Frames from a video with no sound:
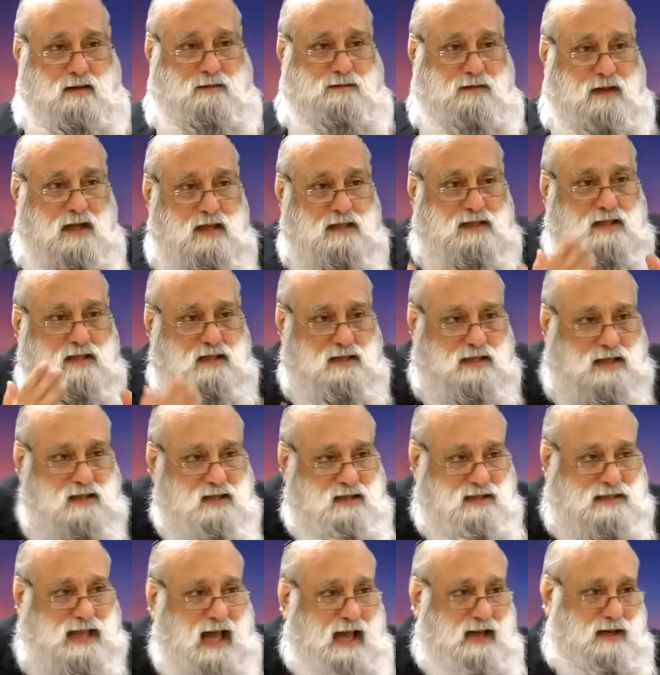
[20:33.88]
if this is
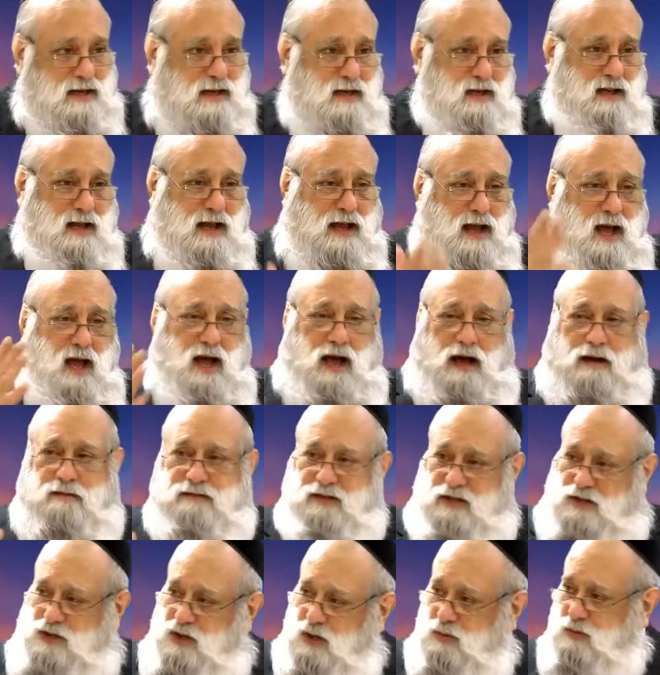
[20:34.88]
the state
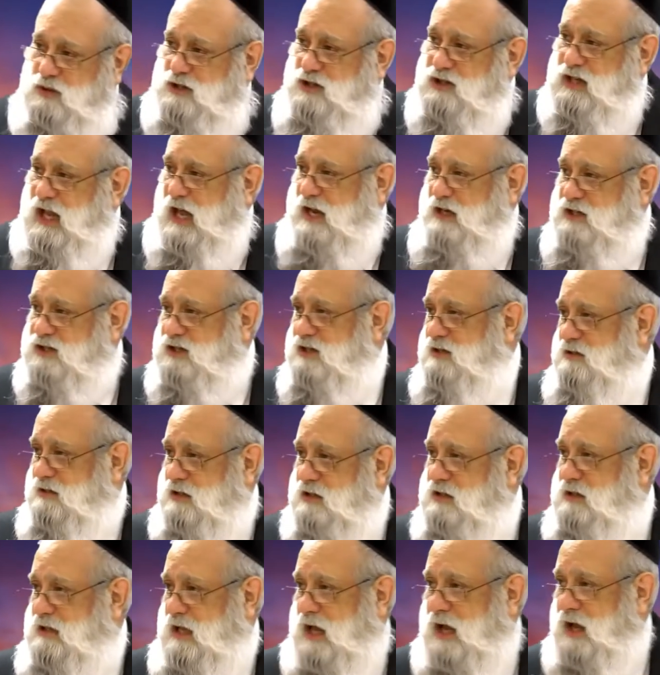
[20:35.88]
of the Jewish nation
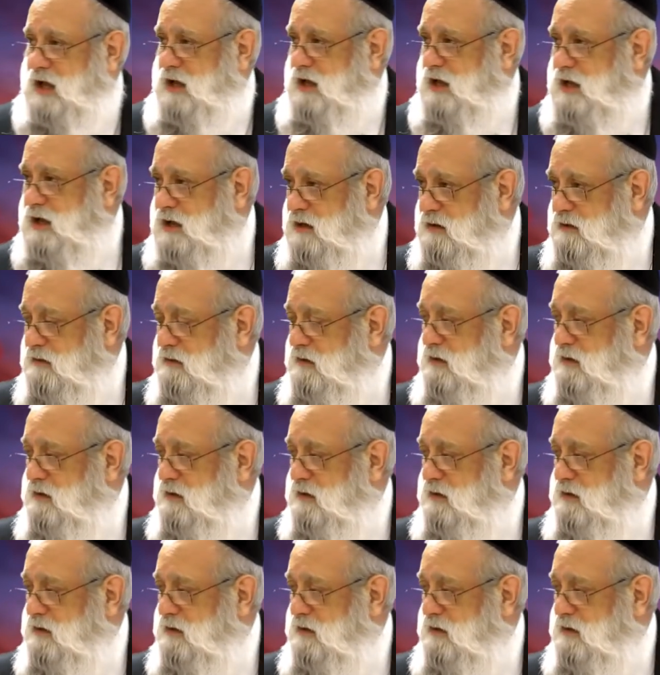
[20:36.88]
today,